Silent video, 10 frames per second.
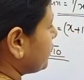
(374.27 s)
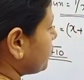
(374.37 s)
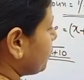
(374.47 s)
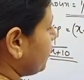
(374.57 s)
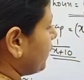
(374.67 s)

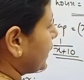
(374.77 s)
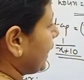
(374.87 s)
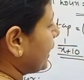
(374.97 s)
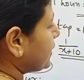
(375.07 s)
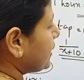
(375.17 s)
So we will
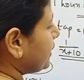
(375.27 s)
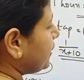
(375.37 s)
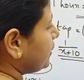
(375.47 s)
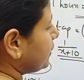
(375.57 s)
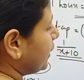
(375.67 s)
get
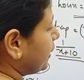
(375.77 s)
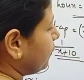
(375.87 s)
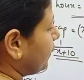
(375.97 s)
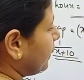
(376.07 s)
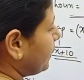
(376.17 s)

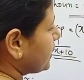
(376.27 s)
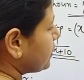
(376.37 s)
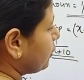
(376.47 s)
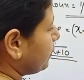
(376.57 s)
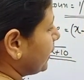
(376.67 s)
35 plus
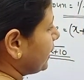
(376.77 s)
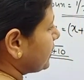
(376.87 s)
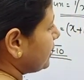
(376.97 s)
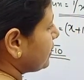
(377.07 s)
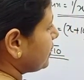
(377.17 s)
or
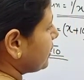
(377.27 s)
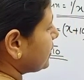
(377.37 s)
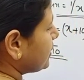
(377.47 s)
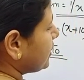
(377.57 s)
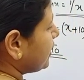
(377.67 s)
minus, this
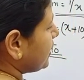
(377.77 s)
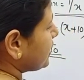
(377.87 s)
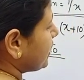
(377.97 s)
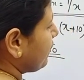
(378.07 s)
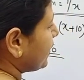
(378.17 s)
is
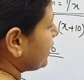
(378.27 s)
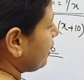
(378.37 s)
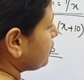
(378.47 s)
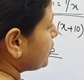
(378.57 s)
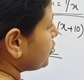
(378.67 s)

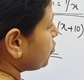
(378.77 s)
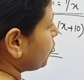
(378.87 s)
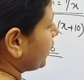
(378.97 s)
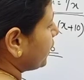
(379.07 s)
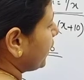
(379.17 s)

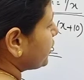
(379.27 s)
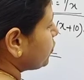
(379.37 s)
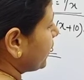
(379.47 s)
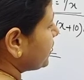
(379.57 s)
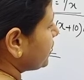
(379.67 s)

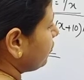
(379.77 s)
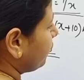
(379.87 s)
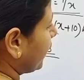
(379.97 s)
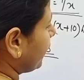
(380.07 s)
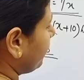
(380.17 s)

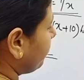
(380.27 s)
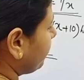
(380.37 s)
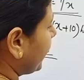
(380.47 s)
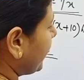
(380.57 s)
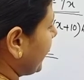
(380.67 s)
7225
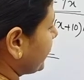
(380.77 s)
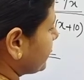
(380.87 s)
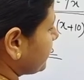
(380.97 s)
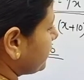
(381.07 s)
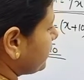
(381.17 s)
by
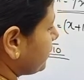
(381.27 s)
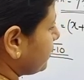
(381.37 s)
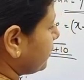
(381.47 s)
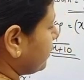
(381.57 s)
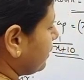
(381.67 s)
8.
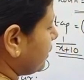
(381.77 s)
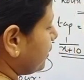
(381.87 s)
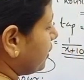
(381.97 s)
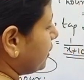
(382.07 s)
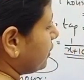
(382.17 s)

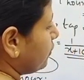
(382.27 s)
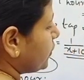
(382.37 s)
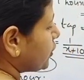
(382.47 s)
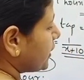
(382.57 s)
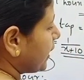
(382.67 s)

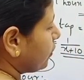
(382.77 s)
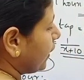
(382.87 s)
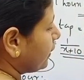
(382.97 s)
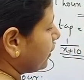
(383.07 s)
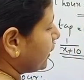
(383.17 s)
Which is
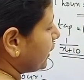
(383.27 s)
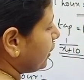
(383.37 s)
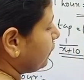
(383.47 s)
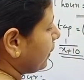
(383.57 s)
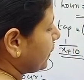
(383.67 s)
equal
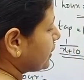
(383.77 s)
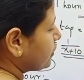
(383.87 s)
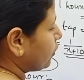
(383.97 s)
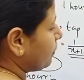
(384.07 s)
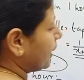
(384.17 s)
35
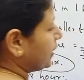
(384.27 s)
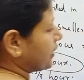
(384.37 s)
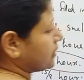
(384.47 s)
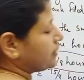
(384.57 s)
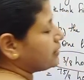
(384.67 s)
plus or
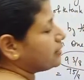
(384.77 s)
minus